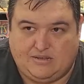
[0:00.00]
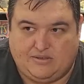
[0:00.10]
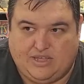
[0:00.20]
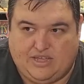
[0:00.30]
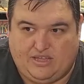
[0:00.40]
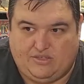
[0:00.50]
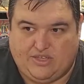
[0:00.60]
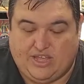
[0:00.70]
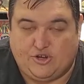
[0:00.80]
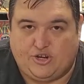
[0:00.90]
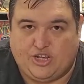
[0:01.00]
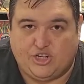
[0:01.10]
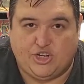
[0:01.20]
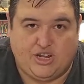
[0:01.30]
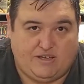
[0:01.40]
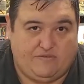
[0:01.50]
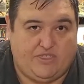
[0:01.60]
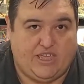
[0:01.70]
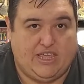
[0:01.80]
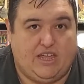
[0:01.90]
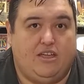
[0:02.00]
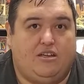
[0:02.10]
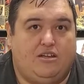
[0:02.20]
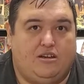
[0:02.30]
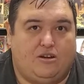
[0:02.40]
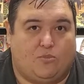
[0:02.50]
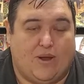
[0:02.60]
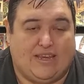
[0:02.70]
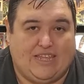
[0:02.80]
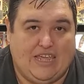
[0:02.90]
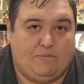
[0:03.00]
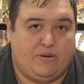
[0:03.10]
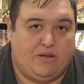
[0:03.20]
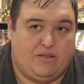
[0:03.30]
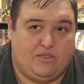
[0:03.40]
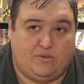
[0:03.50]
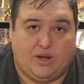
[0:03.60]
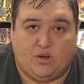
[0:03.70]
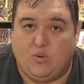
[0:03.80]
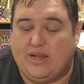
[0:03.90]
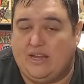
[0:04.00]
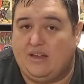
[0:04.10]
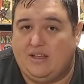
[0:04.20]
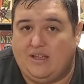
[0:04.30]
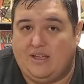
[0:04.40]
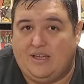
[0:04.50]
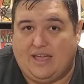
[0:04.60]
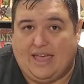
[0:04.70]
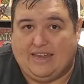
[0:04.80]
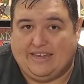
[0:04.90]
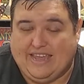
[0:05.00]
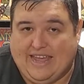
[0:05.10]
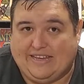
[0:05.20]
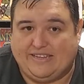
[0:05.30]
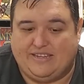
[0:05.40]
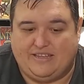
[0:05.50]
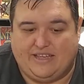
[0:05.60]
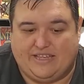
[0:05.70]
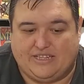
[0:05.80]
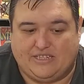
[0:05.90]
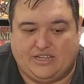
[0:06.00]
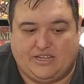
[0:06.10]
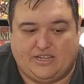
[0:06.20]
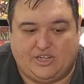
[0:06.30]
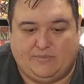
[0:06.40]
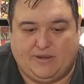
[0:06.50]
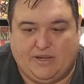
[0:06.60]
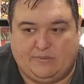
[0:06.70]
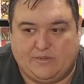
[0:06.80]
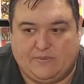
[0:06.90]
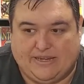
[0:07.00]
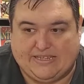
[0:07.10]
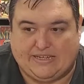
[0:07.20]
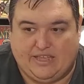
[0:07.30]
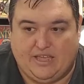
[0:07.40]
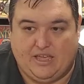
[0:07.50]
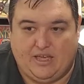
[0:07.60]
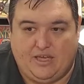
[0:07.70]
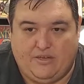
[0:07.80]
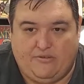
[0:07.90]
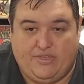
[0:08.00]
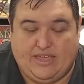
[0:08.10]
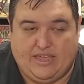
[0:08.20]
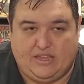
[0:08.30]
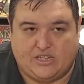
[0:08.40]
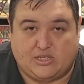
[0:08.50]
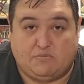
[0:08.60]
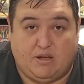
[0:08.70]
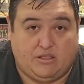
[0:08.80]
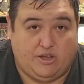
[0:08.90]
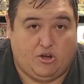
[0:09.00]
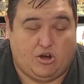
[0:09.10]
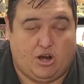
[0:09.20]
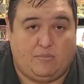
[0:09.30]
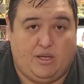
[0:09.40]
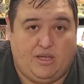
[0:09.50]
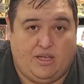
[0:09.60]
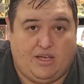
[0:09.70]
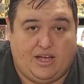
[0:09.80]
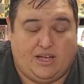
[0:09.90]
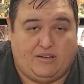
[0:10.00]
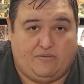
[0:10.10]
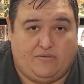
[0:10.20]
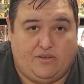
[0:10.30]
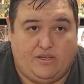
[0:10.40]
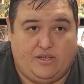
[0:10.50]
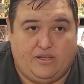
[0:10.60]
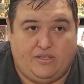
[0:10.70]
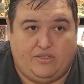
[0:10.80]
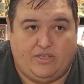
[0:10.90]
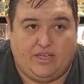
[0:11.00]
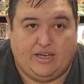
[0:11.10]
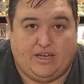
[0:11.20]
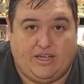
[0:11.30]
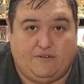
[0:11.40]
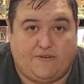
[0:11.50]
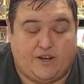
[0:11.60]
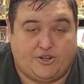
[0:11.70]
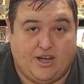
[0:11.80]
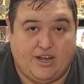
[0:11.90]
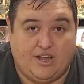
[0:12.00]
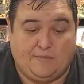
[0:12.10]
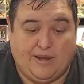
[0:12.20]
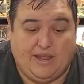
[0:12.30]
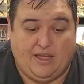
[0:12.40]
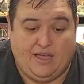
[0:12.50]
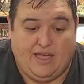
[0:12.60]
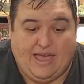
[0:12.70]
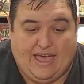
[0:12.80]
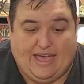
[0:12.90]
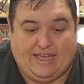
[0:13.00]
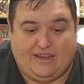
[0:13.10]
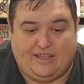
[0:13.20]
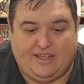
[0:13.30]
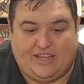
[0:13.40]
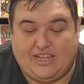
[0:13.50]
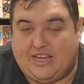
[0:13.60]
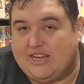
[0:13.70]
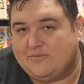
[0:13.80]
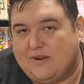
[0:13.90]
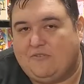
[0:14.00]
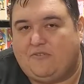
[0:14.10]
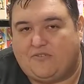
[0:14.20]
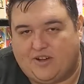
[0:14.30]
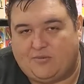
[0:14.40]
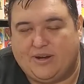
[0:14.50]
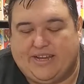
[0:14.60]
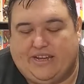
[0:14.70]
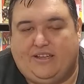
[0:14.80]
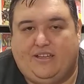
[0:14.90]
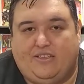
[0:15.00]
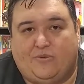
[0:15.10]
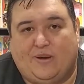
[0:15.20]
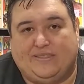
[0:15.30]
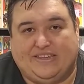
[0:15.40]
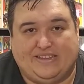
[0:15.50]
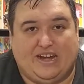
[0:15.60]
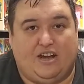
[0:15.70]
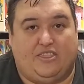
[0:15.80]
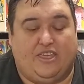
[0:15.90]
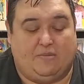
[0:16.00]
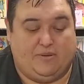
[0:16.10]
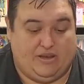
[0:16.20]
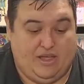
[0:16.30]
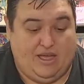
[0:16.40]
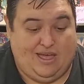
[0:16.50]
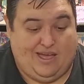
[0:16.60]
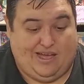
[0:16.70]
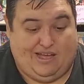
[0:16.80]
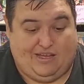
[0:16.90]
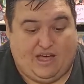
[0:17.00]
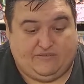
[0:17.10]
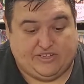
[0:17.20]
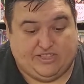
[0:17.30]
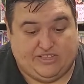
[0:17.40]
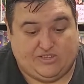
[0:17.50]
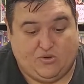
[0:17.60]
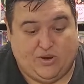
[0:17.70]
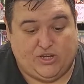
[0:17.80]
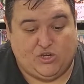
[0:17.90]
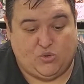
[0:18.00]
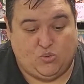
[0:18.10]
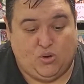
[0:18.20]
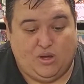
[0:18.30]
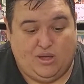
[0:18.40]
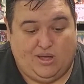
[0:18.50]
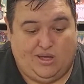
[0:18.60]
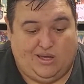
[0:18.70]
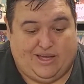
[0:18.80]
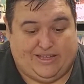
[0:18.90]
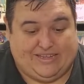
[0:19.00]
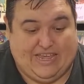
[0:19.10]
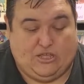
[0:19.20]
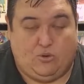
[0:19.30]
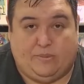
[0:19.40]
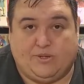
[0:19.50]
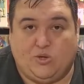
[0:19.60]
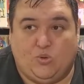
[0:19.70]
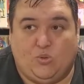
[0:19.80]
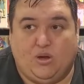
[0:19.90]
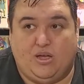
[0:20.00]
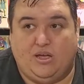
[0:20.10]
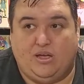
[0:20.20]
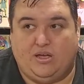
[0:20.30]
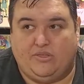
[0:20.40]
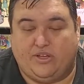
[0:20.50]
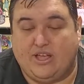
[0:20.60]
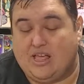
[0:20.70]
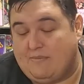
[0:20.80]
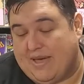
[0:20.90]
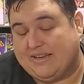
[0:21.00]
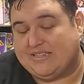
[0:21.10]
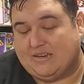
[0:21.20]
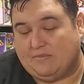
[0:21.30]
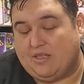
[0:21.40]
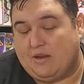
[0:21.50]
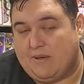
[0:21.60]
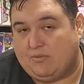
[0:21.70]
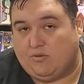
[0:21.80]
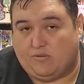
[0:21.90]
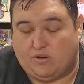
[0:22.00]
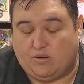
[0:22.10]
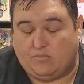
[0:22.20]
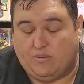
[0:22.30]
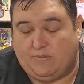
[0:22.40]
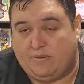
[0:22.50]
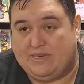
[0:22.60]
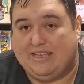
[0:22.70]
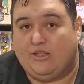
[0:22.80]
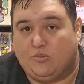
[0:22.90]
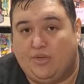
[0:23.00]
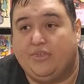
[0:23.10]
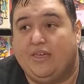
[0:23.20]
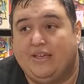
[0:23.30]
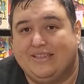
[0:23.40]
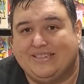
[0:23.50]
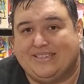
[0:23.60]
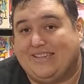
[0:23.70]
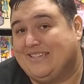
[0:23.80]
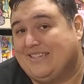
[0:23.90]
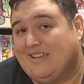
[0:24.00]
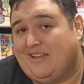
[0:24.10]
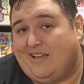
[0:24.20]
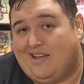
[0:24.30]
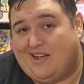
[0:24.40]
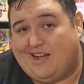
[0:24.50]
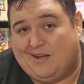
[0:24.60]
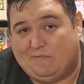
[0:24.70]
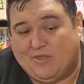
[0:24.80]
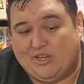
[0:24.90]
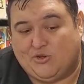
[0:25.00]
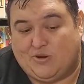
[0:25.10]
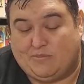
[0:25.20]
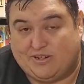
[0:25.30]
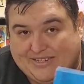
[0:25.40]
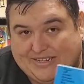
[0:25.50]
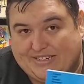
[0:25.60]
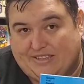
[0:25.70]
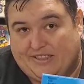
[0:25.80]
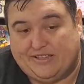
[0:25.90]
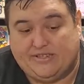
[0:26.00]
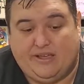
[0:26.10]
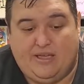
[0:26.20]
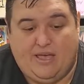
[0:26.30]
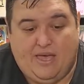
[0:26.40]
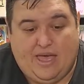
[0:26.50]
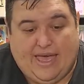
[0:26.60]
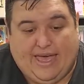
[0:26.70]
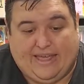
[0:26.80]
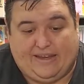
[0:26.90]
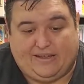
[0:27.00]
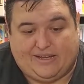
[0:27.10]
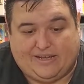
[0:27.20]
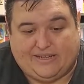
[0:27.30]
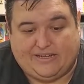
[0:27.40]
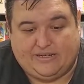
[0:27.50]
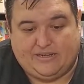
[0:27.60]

the the introduction of the Red Keep, the Red Queen, and Kate as uh, she becomes basically the smuggling arm of the uh, Hellfire Trading Company. And it has been a fun read throughout the entire thing, but uh, obviously this is going to uh, take you up to the climax that a lot of people are, have been dealing with since um, issue number six in this. And uh,